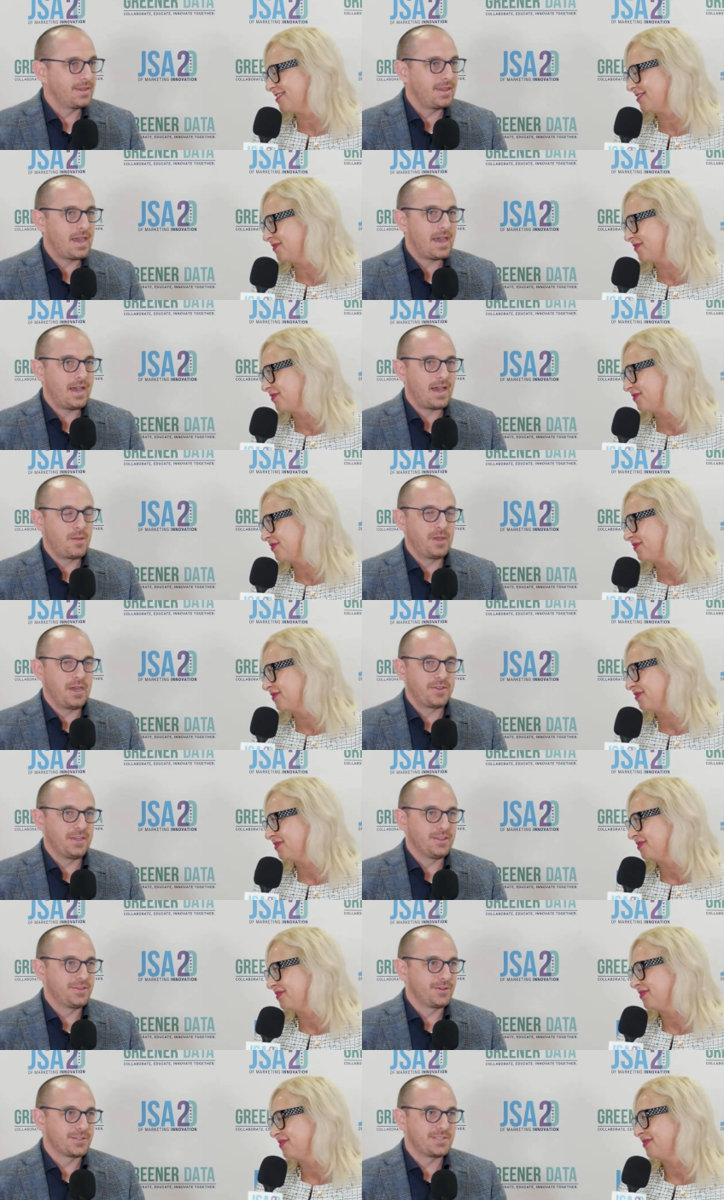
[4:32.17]
Speaker 1: Yeah, I mean, I
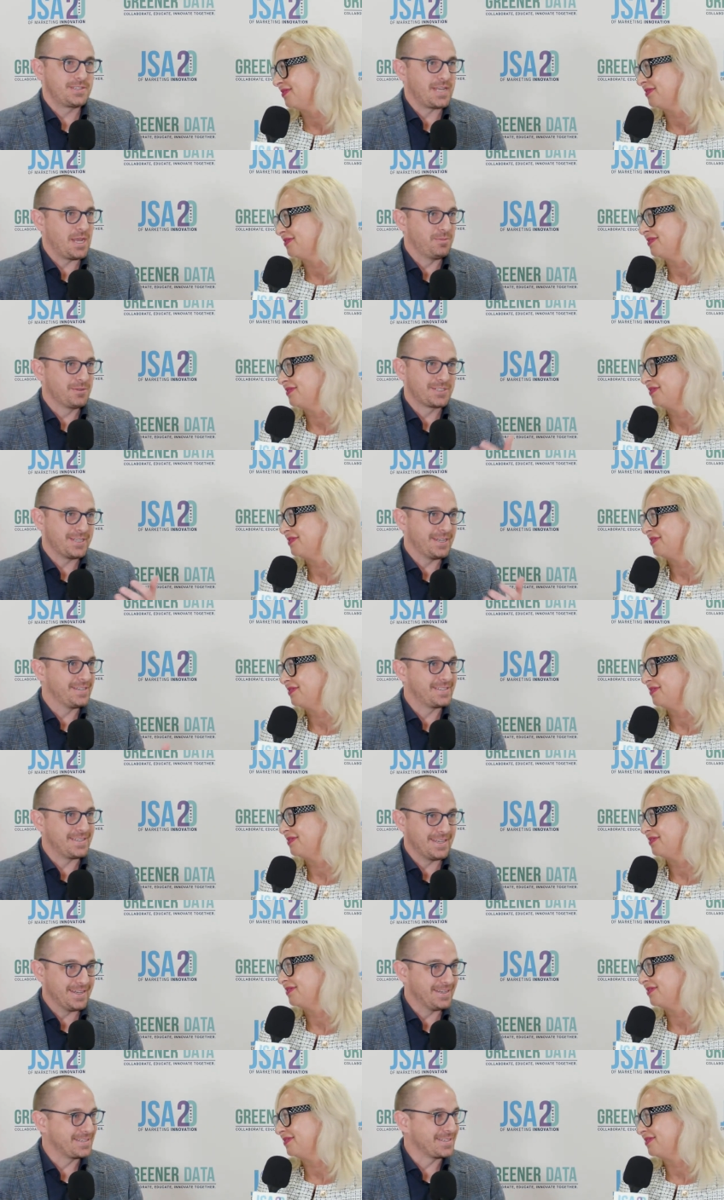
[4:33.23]
think there's table stakes
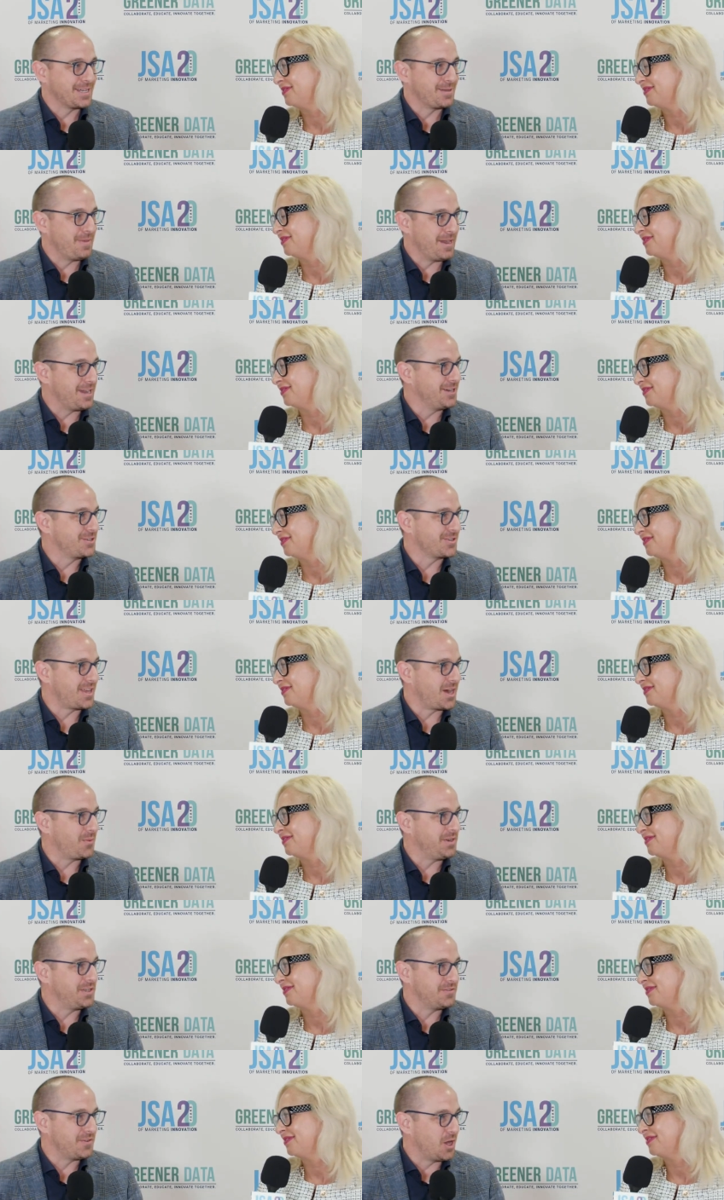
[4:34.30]
things like making sure that we
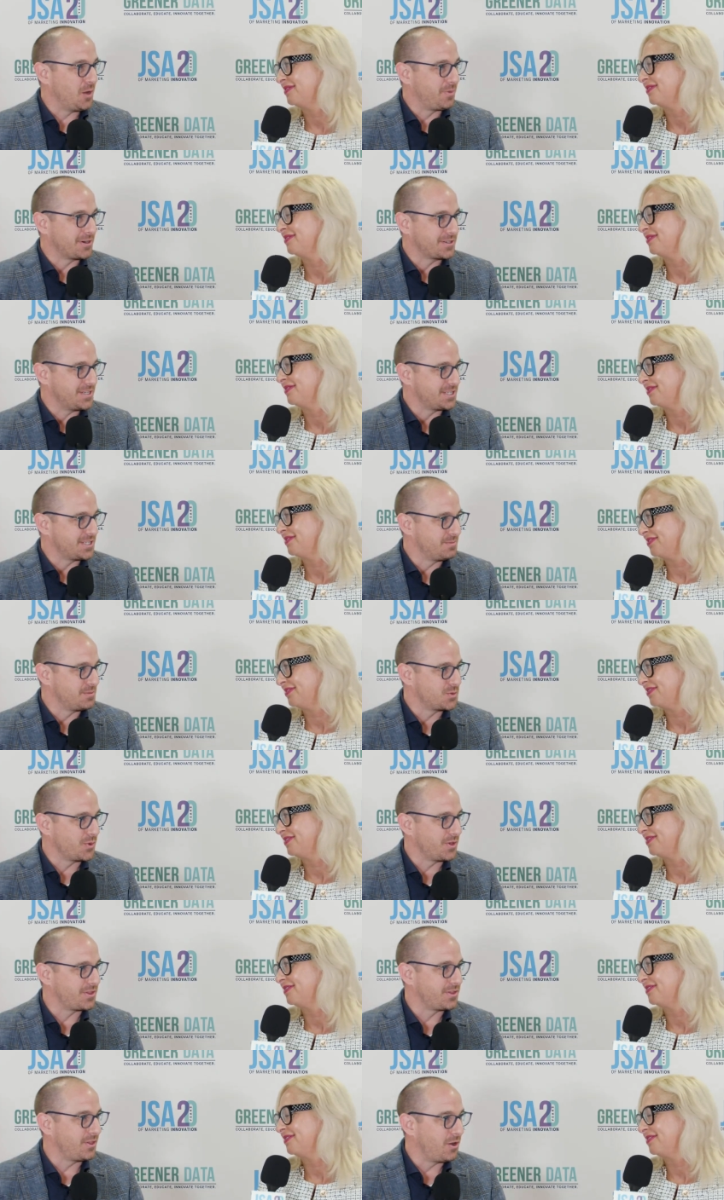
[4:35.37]
develop our systems
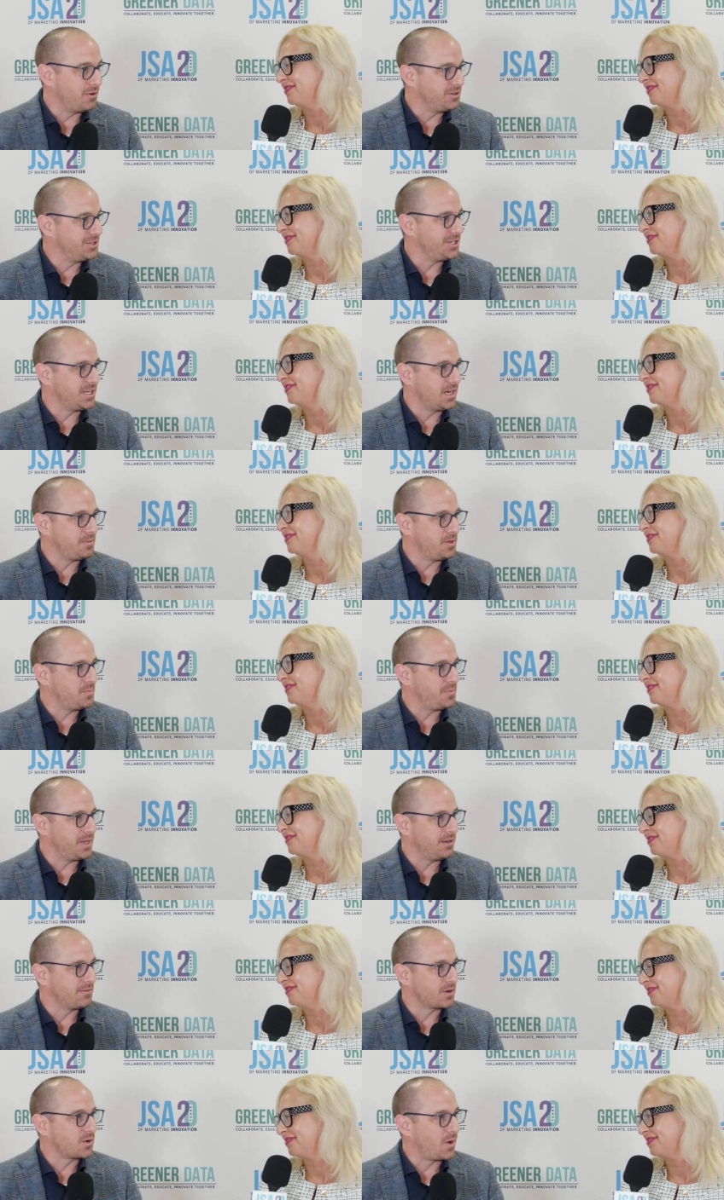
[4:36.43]
with low
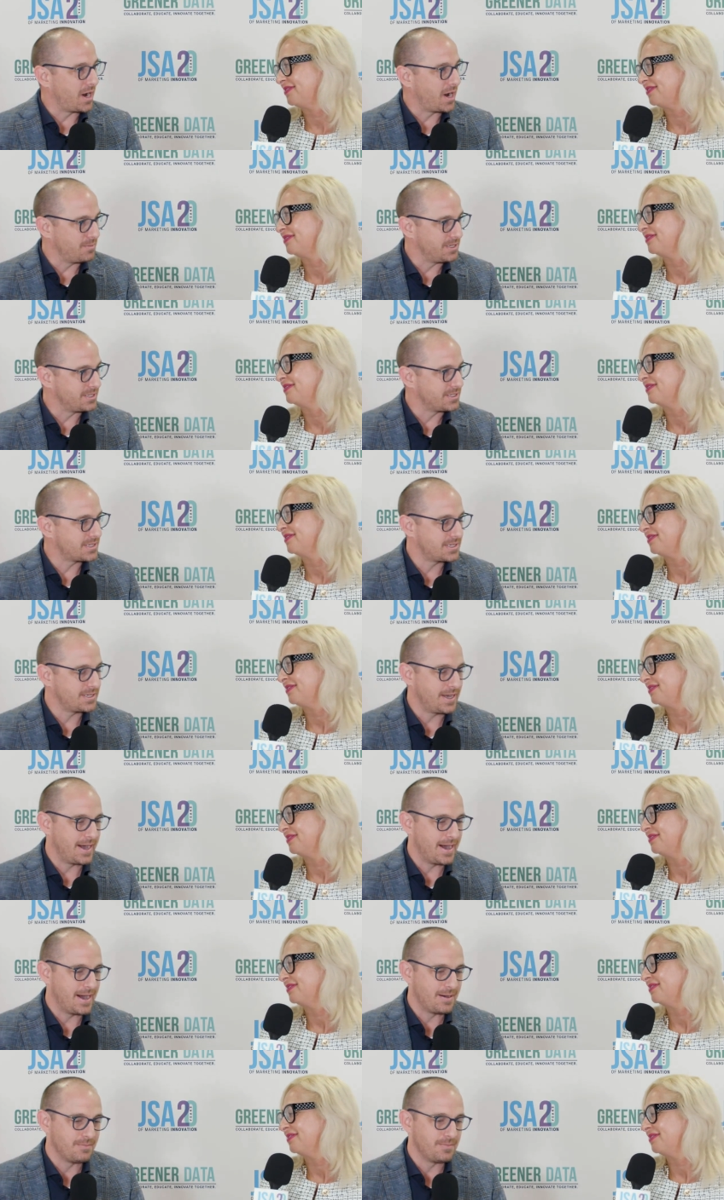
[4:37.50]
GWP requirements.
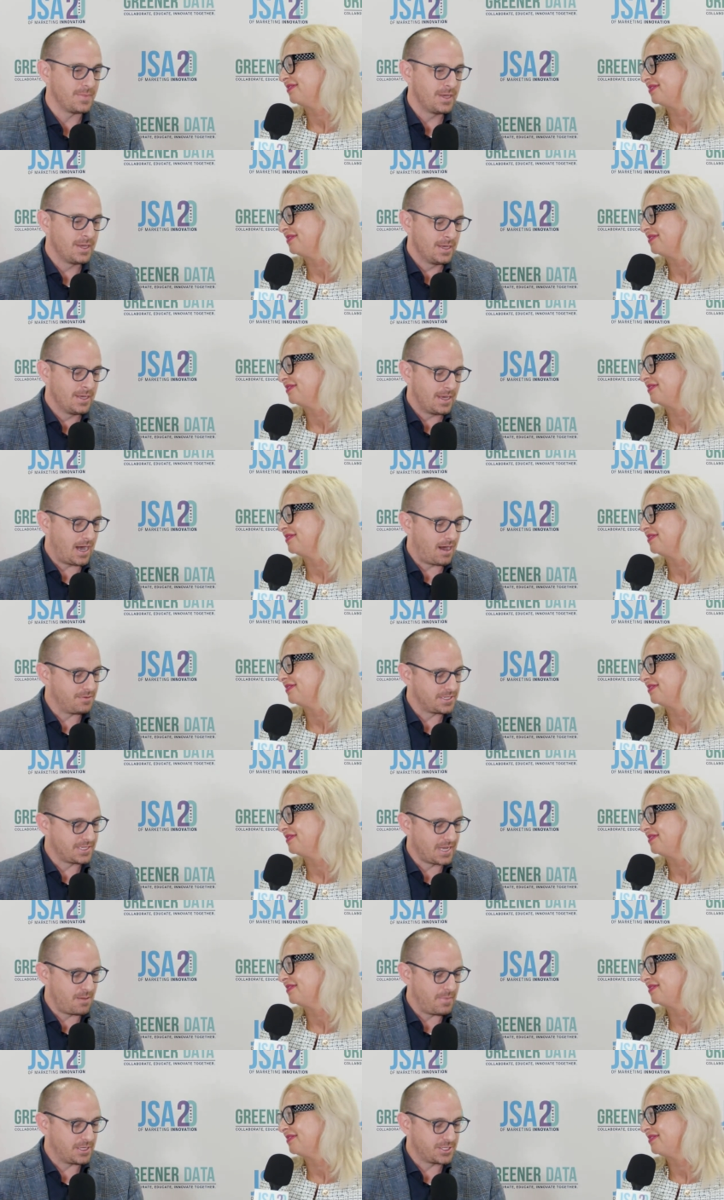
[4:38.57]
Um, obviously,
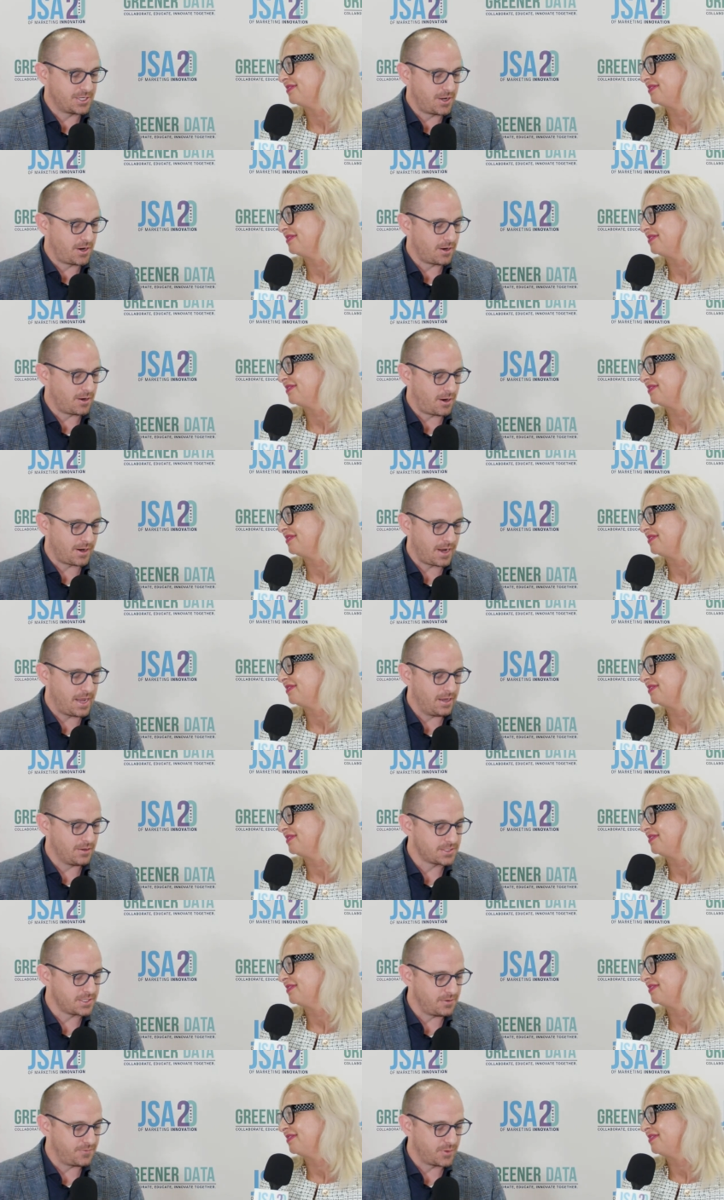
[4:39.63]
I mentioned our, our
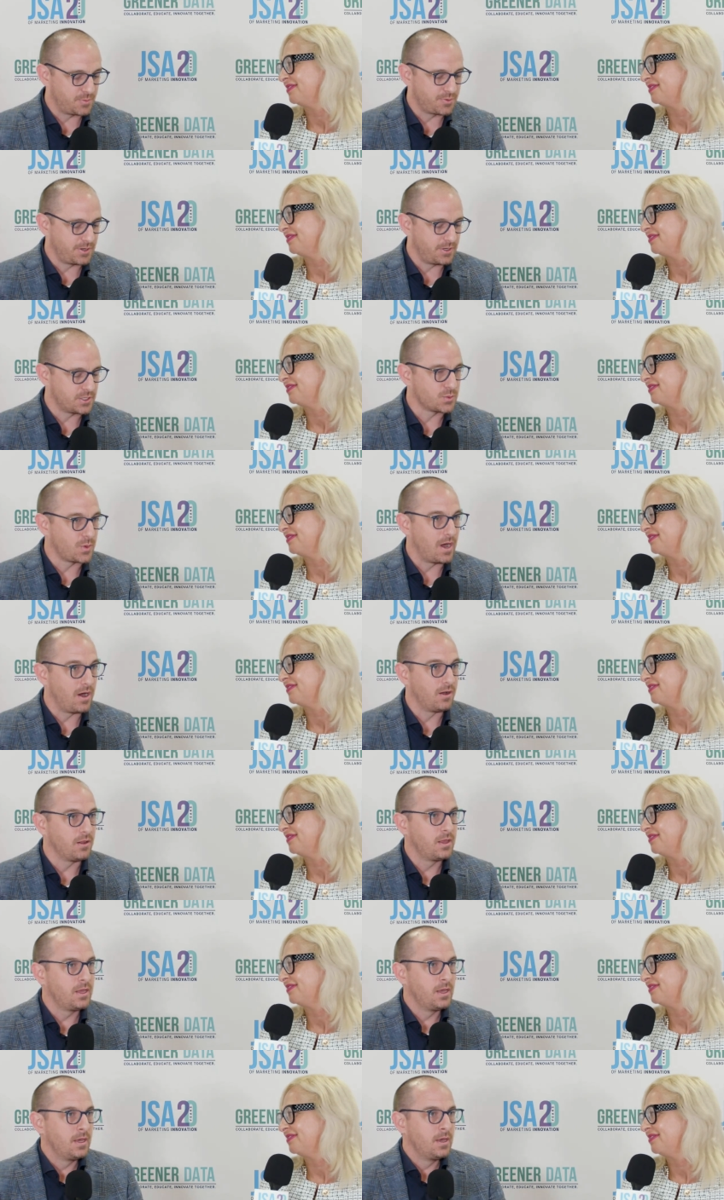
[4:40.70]
ALC footprint as well,